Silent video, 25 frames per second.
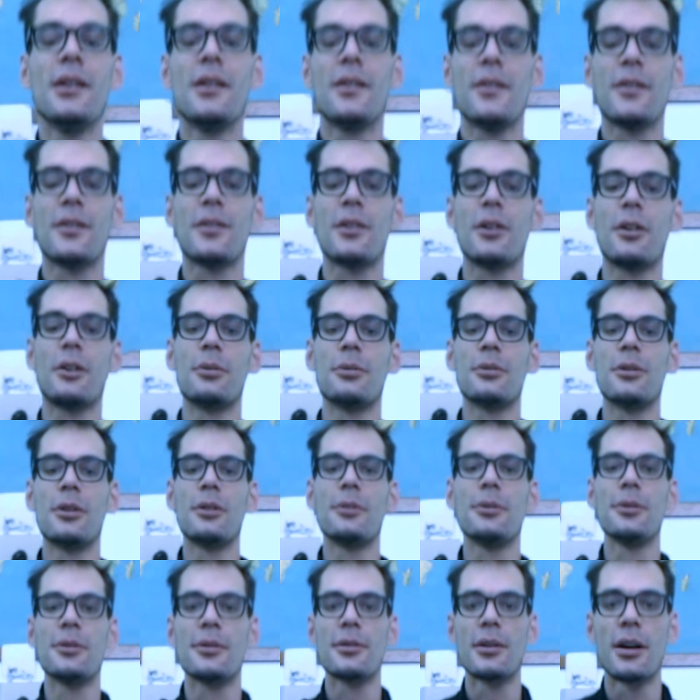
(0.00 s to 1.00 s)
So now
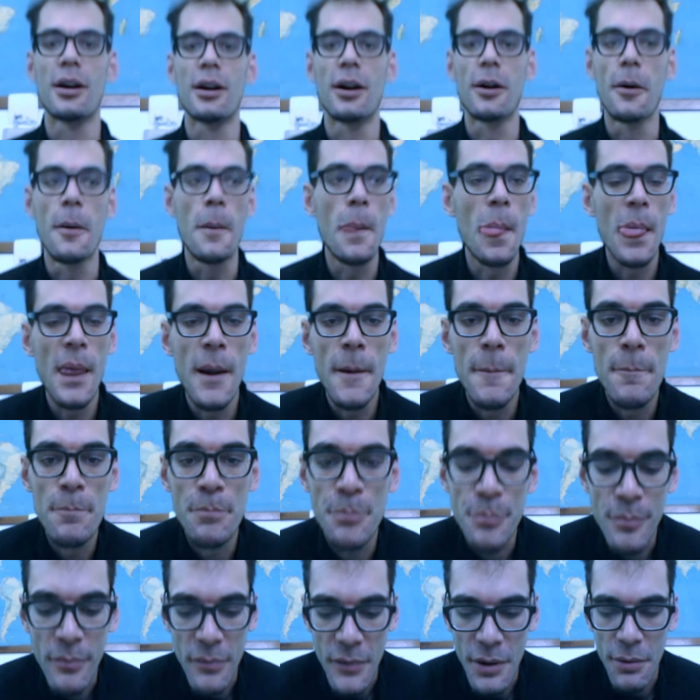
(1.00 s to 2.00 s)
you know.
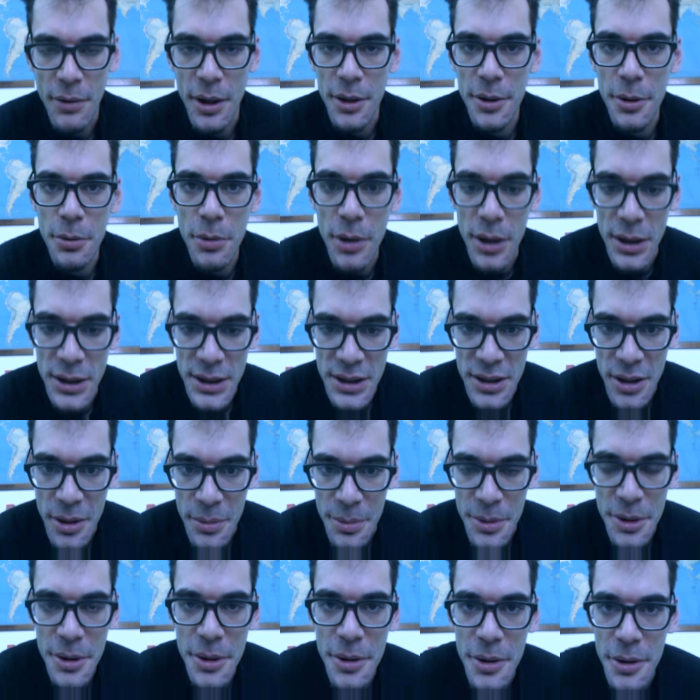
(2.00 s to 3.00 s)
When you want some
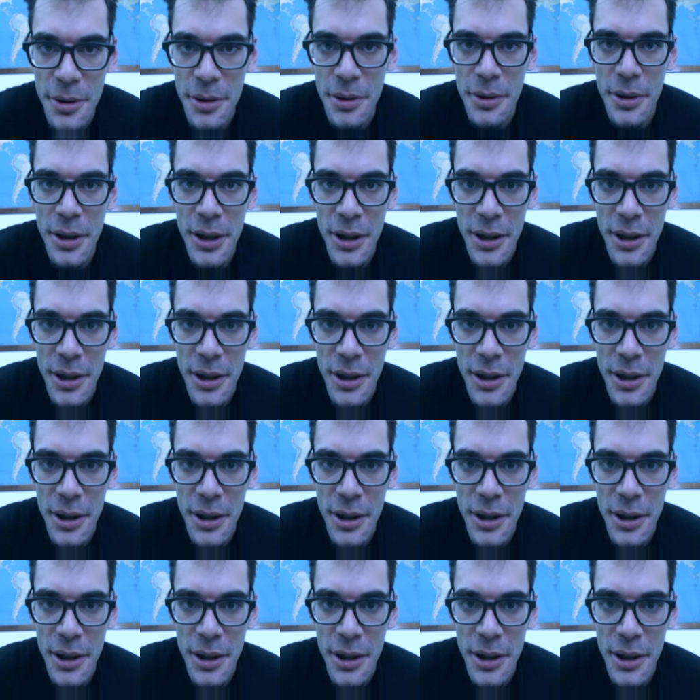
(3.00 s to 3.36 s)
new